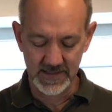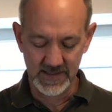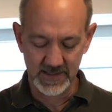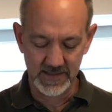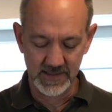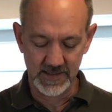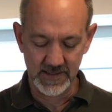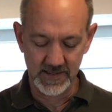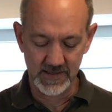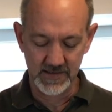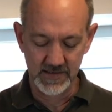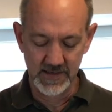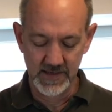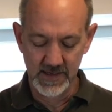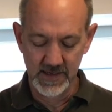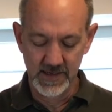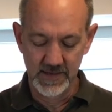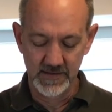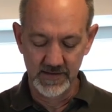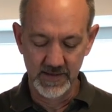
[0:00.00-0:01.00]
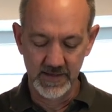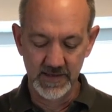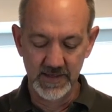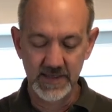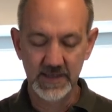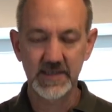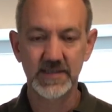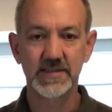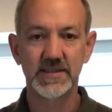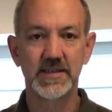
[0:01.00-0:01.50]
that the
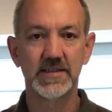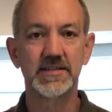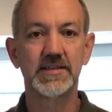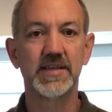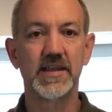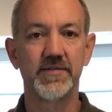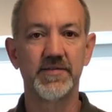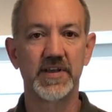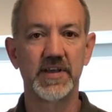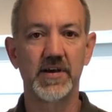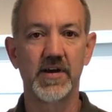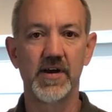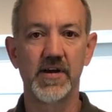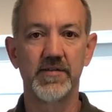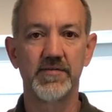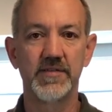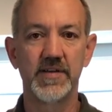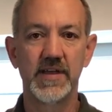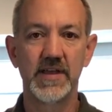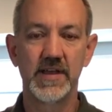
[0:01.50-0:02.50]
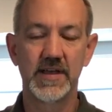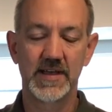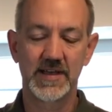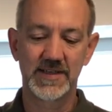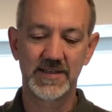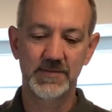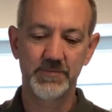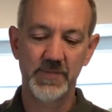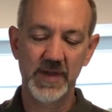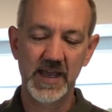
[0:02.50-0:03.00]
yeast is giving off
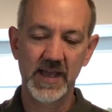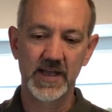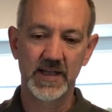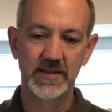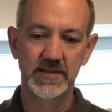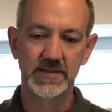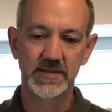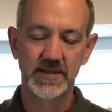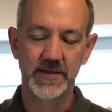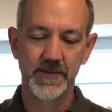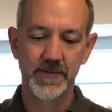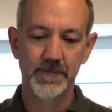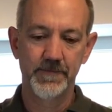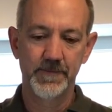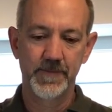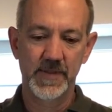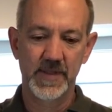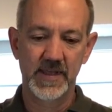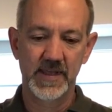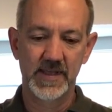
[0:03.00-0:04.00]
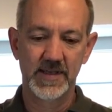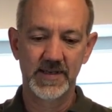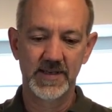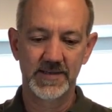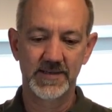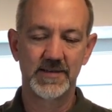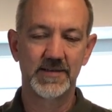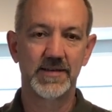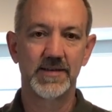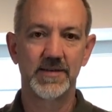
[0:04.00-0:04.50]
expands, it
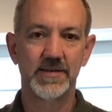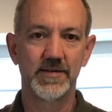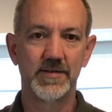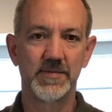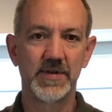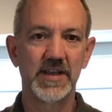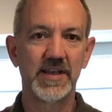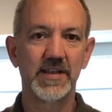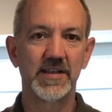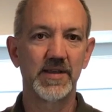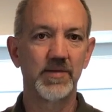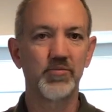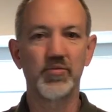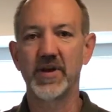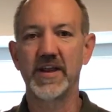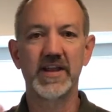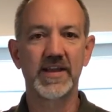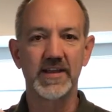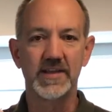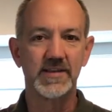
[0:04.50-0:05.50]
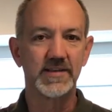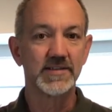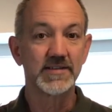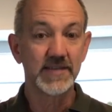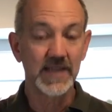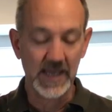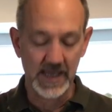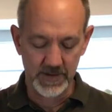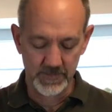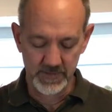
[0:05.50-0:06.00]
doesn't immediately break and
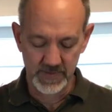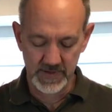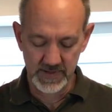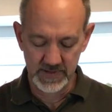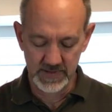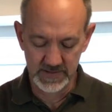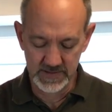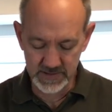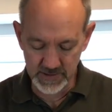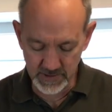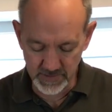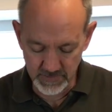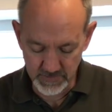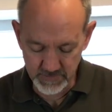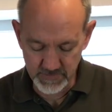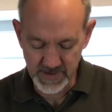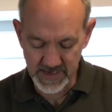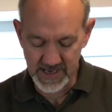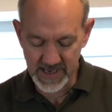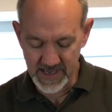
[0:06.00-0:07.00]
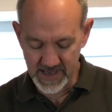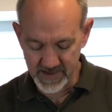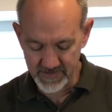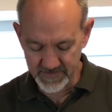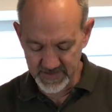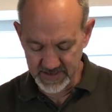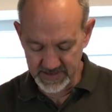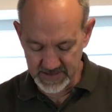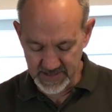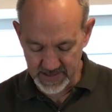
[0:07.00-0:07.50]
escape. So by
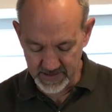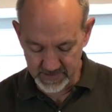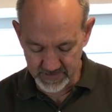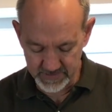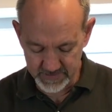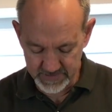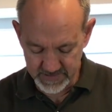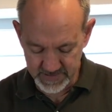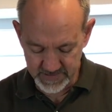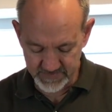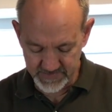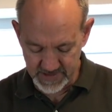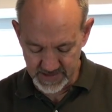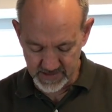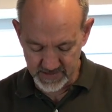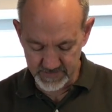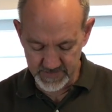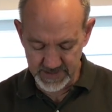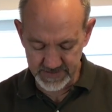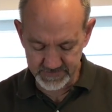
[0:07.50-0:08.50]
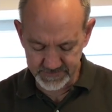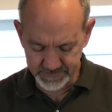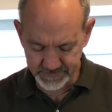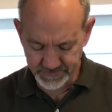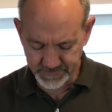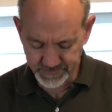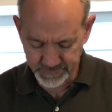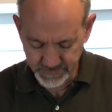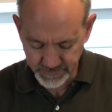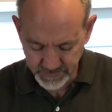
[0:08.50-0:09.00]
having that gluten development,
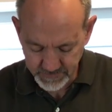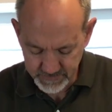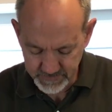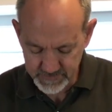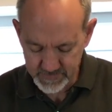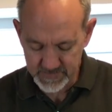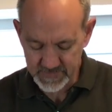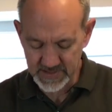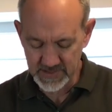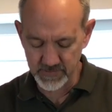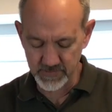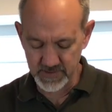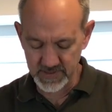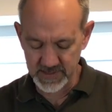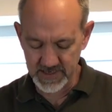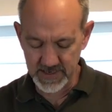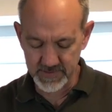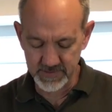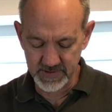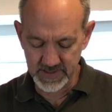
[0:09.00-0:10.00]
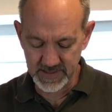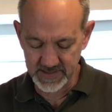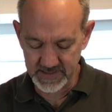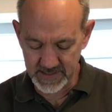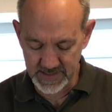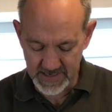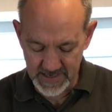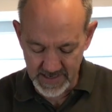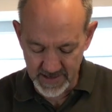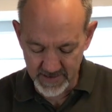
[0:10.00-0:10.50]
we're enabling
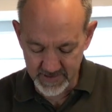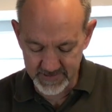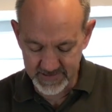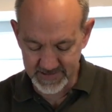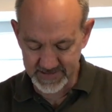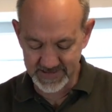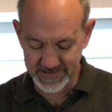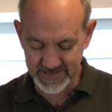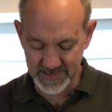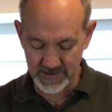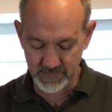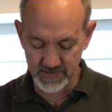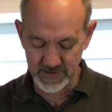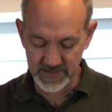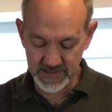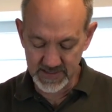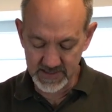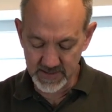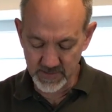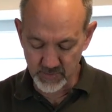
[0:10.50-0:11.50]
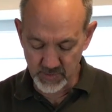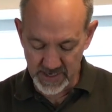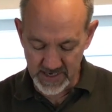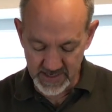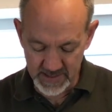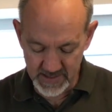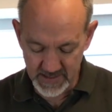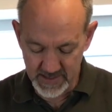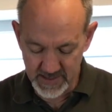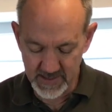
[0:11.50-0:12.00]
the air to stay within the bread,
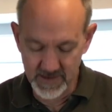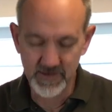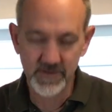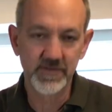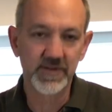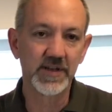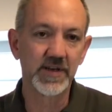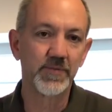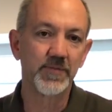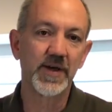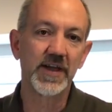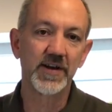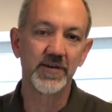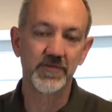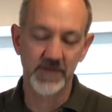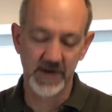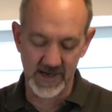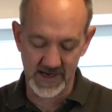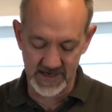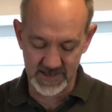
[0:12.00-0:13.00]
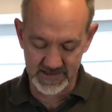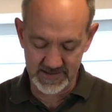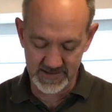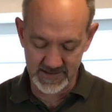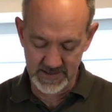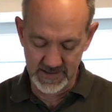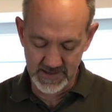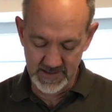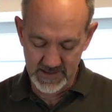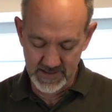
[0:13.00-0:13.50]
get a better rise,
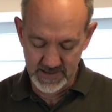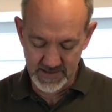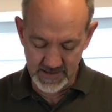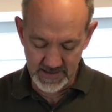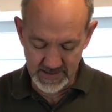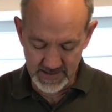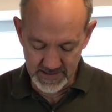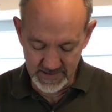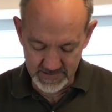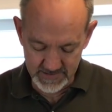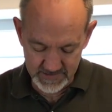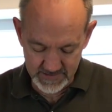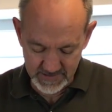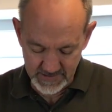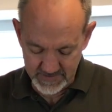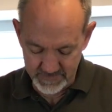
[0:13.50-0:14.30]
and